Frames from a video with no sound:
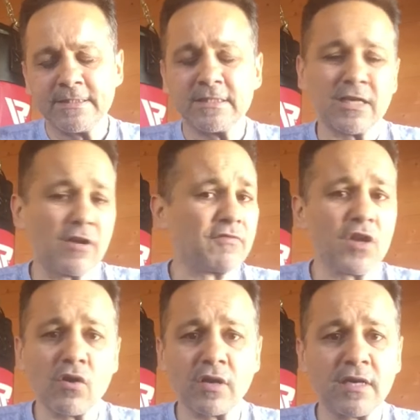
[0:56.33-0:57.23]
Go for
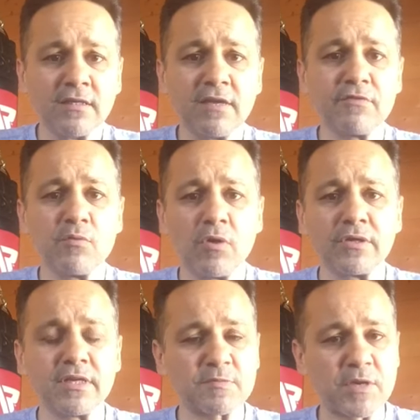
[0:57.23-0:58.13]
longer if you
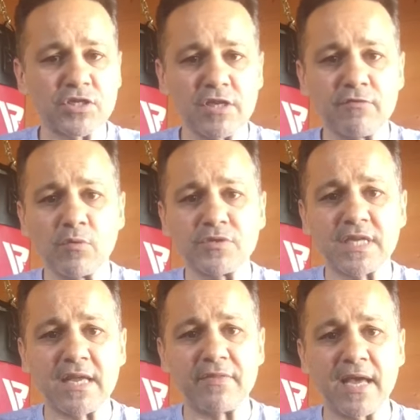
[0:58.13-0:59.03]
want, especially if you want to
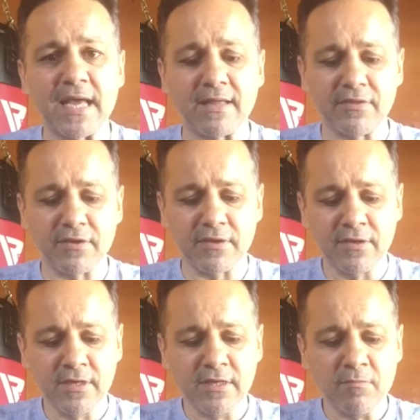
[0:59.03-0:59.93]
get the
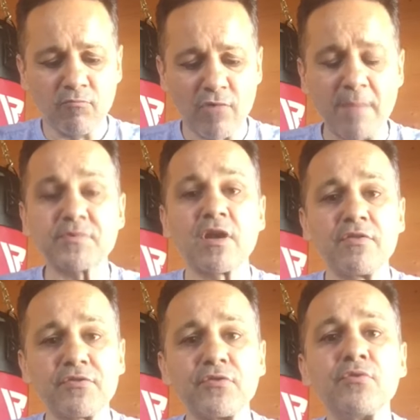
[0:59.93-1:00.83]
wraps going
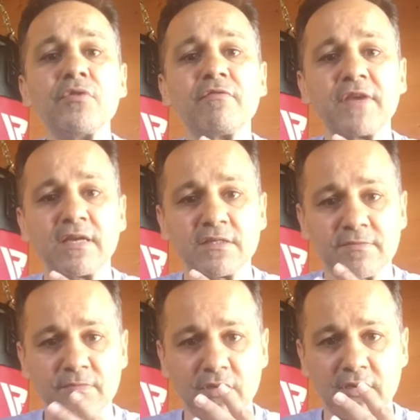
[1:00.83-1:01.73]
through the
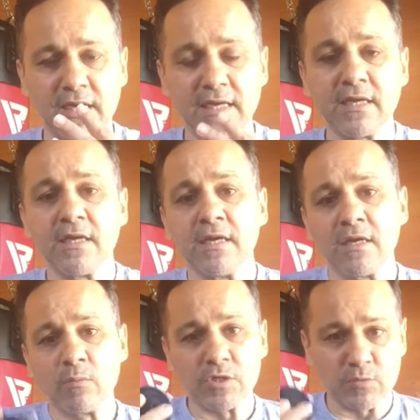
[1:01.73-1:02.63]
fingers, okay?
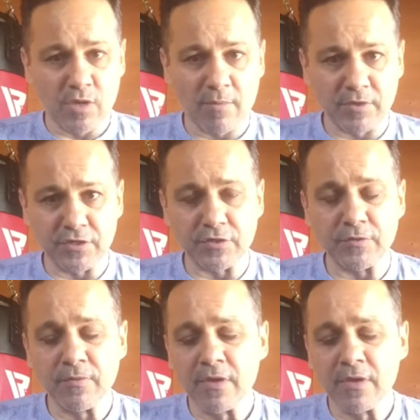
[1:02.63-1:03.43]
Which is what I'm going to do.